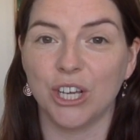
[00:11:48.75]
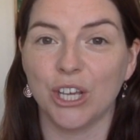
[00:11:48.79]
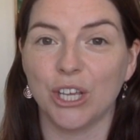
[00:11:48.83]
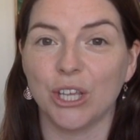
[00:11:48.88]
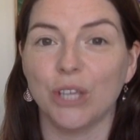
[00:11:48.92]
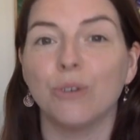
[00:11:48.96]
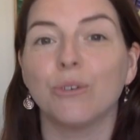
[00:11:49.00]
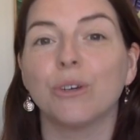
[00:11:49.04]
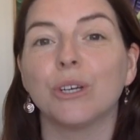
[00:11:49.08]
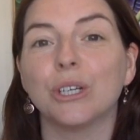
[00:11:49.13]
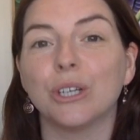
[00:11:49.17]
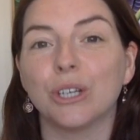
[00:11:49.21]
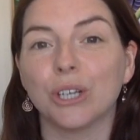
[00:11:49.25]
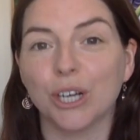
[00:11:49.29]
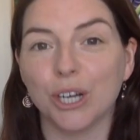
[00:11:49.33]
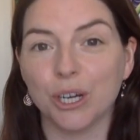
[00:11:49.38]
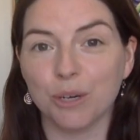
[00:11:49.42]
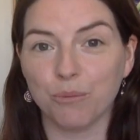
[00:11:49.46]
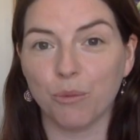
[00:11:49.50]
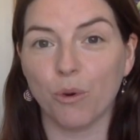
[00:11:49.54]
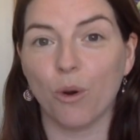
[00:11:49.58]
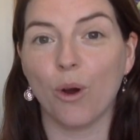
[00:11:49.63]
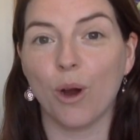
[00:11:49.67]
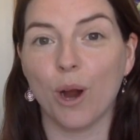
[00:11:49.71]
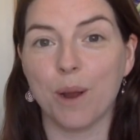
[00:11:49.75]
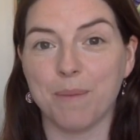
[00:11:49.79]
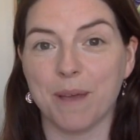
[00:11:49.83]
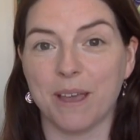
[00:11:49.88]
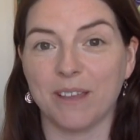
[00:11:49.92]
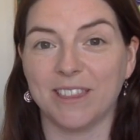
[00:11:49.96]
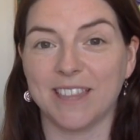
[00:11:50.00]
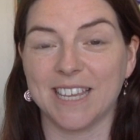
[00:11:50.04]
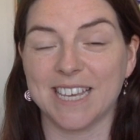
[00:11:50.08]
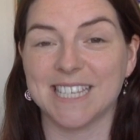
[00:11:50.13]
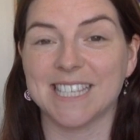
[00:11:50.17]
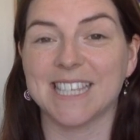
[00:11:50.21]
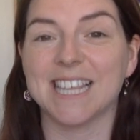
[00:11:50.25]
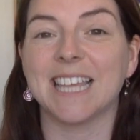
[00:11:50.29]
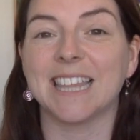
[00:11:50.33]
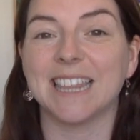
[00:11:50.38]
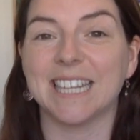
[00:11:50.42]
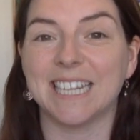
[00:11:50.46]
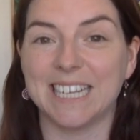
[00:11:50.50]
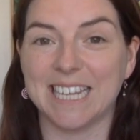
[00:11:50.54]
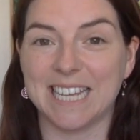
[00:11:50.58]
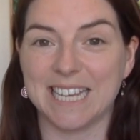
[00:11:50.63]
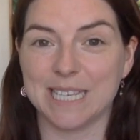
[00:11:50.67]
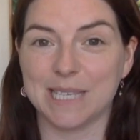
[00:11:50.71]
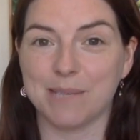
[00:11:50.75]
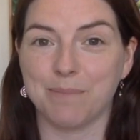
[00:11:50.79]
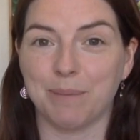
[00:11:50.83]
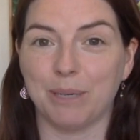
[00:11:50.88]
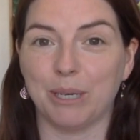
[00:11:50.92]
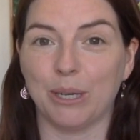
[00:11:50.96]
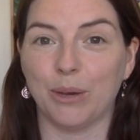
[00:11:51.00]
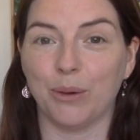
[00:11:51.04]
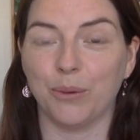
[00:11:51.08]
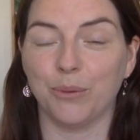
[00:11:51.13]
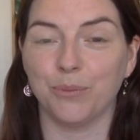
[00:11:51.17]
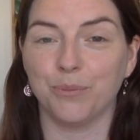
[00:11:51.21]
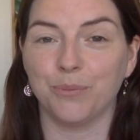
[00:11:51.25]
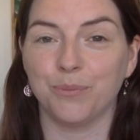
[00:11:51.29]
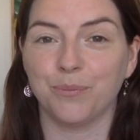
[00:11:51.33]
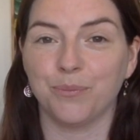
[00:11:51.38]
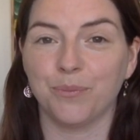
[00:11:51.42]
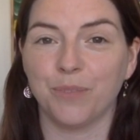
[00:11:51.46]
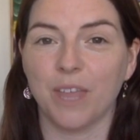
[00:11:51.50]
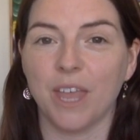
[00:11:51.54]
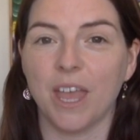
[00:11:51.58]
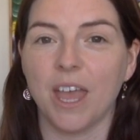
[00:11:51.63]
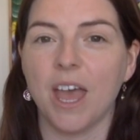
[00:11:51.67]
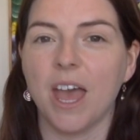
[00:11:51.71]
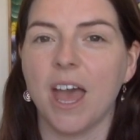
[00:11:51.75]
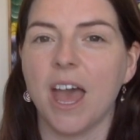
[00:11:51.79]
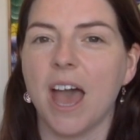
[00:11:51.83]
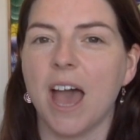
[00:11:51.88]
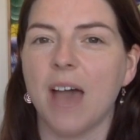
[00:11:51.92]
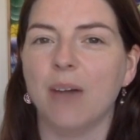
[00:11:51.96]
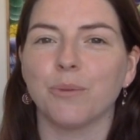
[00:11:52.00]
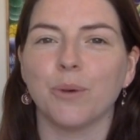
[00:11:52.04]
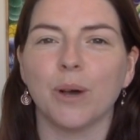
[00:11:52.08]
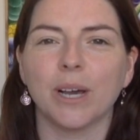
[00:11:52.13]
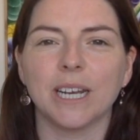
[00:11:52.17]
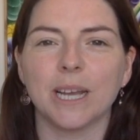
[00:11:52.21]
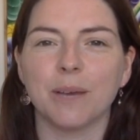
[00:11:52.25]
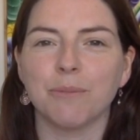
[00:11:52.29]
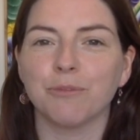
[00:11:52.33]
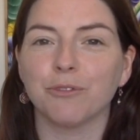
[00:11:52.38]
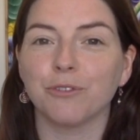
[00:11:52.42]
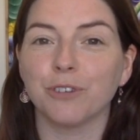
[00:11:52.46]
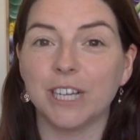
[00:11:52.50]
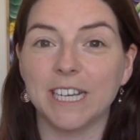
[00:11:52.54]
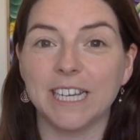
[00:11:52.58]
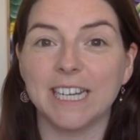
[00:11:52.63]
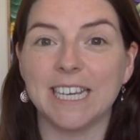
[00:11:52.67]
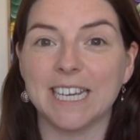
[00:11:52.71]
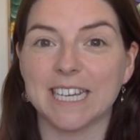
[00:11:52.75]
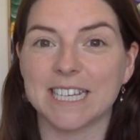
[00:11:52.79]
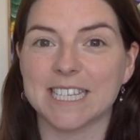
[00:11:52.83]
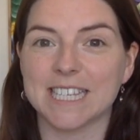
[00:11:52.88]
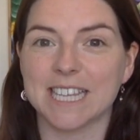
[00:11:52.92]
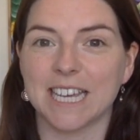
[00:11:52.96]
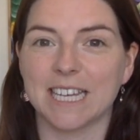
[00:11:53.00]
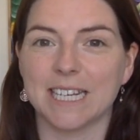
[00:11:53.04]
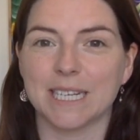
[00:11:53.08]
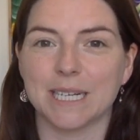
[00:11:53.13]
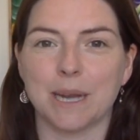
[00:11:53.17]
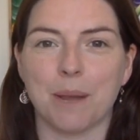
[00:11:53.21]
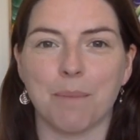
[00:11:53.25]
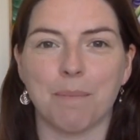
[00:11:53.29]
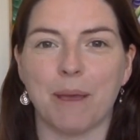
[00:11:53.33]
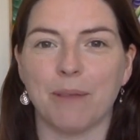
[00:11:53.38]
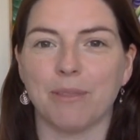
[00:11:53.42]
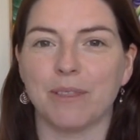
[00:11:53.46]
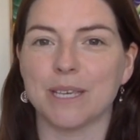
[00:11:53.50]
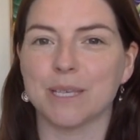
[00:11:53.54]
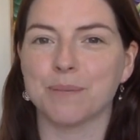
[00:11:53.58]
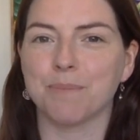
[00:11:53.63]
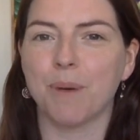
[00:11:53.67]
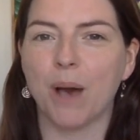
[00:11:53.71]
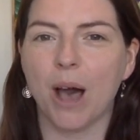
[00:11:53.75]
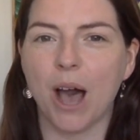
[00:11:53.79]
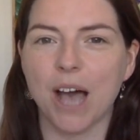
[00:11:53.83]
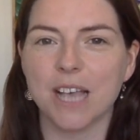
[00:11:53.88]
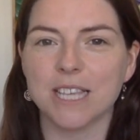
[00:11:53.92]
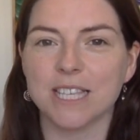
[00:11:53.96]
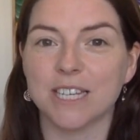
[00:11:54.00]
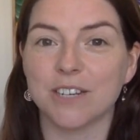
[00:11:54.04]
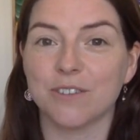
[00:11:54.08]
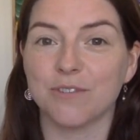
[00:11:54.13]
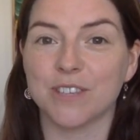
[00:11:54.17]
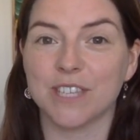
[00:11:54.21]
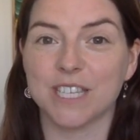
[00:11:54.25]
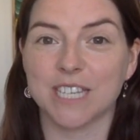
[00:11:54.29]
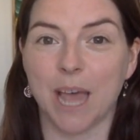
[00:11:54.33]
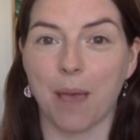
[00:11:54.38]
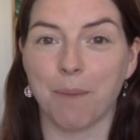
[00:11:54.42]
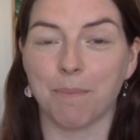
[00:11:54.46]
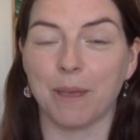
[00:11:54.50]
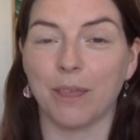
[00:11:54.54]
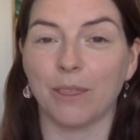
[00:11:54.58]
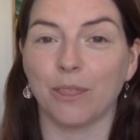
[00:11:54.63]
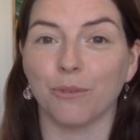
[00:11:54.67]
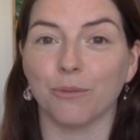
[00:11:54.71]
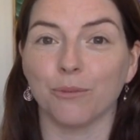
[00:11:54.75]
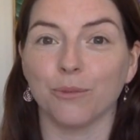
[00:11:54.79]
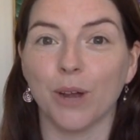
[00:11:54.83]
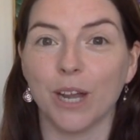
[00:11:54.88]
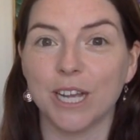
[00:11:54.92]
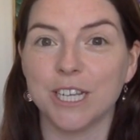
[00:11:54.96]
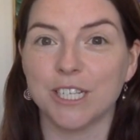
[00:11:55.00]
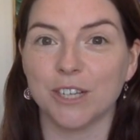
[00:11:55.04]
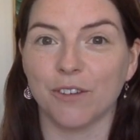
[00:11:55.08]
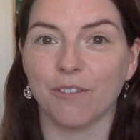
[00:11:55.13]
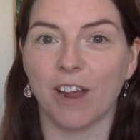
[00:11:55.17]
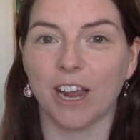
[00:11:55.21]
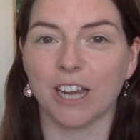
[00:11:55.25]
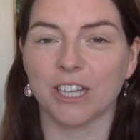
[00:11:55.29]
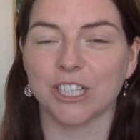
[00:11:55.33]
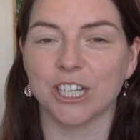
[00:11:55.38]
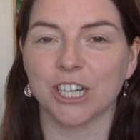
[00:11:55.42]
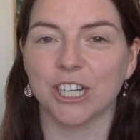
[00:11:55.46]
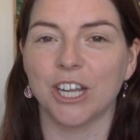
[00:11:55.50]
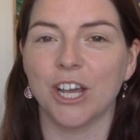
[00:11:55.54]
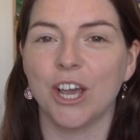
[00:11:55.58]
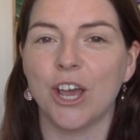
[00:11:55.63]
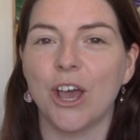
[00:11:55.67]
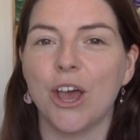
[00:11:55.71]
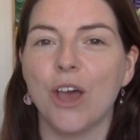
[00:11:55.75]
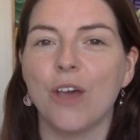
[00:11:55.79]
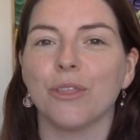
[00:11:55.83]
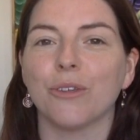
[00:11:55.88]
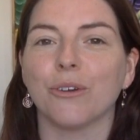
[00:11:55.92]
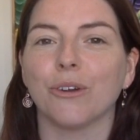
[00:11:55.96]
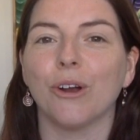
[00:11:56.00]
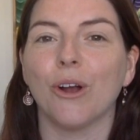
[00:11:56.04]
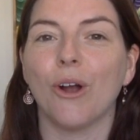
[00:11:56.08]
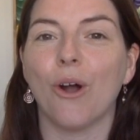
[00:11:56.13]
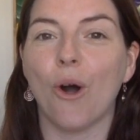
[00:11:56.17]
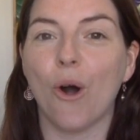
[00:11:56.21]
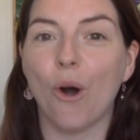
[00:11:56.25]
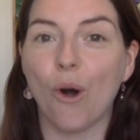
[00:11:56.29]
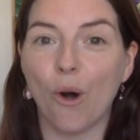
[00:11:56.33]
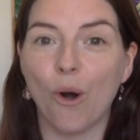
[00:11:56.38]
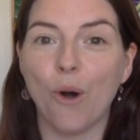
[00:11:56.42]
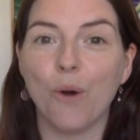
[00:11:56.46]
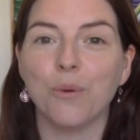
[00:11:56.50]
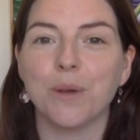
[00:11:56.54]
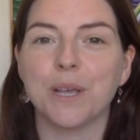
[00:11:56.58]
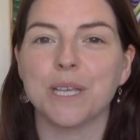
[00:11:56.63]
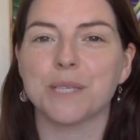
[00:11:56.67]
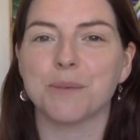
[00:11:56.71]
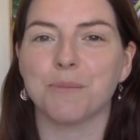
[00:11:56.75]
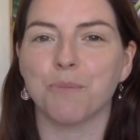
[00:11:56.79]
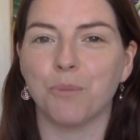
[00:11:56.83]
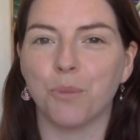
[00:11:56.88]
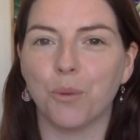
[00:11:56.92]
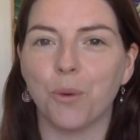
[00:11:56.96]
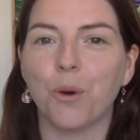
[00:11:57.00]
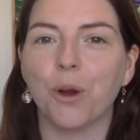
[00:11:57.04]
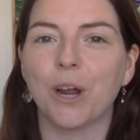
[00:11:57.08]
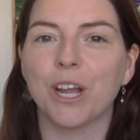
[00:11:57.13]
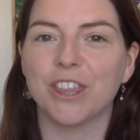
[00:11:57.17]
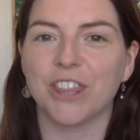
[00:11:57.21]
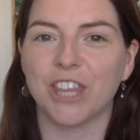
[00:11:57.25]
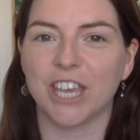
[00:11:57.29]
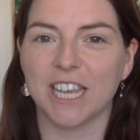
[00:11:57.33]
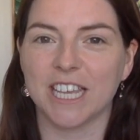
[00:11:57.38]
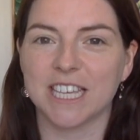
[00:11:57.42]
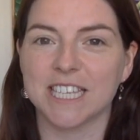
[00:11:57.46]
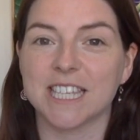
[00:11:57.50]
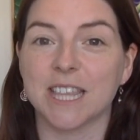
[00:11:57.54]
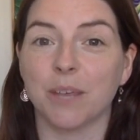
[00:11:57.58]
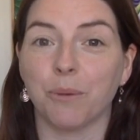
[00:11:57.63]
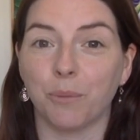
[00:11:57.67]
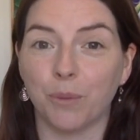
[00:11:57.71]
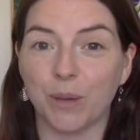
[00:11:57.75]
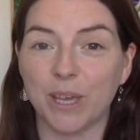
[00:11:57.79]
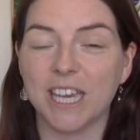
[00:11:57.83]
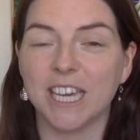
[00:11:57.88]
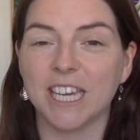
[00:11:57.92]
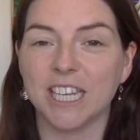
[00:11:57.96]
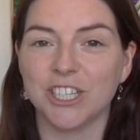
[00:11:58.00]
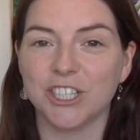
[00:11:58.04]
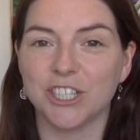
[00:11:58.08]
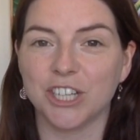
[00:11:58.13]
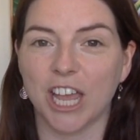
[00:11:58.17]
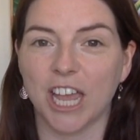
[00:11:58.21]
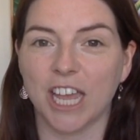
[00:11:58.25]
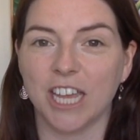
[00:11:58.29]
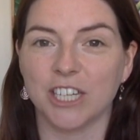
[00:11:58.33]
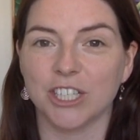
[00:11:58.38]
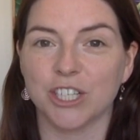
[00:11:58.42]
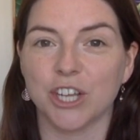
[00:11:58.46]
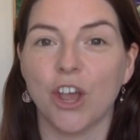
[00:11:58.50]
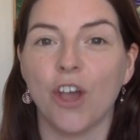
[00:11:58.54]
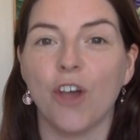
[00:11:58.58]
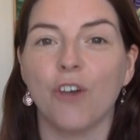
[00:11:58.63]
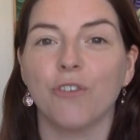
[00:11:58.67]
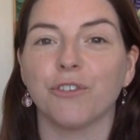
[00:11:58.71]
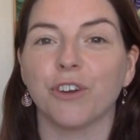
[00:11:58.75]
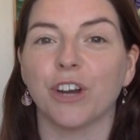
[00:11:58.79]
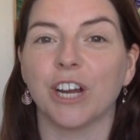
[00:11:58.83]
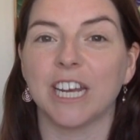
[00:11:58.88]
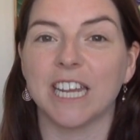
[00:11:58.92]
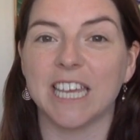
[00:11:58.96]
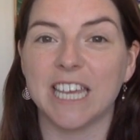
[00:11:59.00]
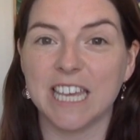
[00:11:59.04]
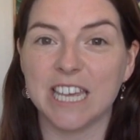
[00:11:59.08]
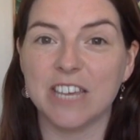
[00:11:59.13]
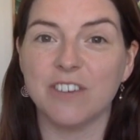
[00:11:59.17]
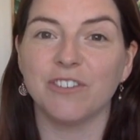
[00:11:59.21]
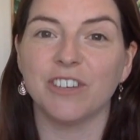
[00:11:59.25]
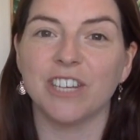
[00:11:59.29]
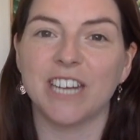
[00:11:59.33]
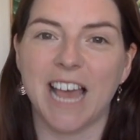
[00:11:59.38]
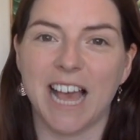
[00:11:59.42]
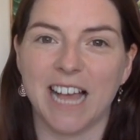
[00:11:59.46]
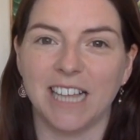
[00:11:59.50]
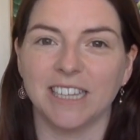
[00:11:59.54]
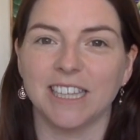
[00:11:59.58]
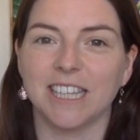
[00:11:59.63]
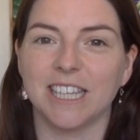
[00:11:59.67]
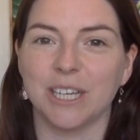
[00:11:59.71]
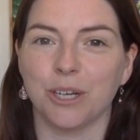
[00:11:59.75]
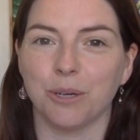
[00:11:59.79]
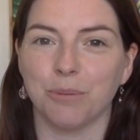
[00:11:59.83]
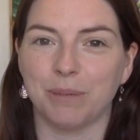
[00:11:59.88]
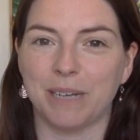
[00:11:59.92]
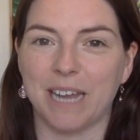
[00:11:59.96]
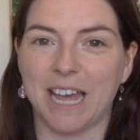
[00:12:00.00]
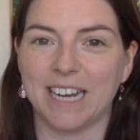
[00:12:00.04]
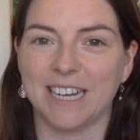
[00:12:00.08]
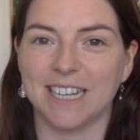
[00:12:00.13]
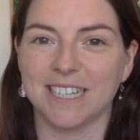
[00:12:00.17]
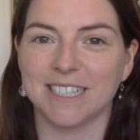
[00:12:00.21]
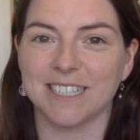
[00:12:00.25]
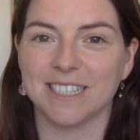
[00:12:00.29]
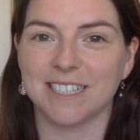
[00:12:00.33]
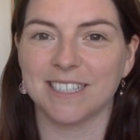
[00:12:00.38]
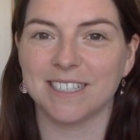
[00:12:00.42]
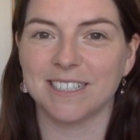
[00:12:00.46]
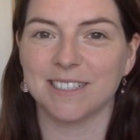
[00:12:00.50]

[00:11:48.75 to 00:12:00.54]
You can learn more about this in the links below. And while I'm really excited about this positive step in the right direction, there are always more things that we can change for an even healthier planet.